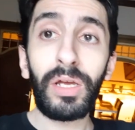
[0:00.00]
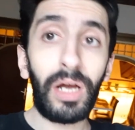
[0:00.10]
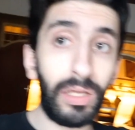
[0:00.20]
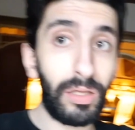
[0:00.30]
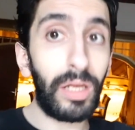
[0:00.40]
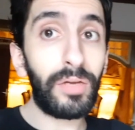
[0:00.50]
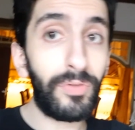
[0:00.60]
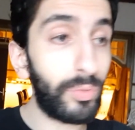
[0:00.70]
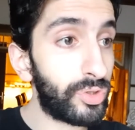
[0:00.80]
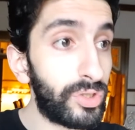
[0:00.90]
A lot of
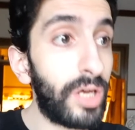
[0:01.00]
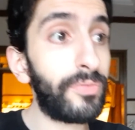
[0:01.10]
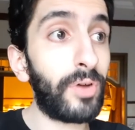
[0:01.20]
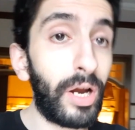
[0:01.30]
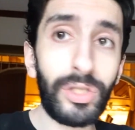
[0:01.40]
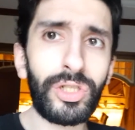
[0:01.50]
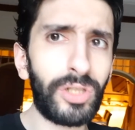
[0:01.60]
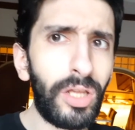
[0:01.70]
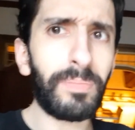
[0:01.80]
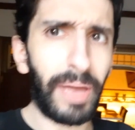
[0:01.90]
those stuff are actually
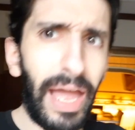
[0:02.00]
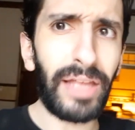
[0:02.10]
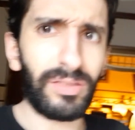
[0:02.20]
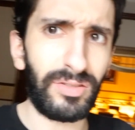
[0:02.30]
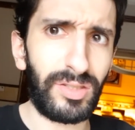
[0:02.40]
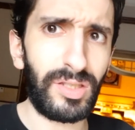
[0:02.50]
not bad this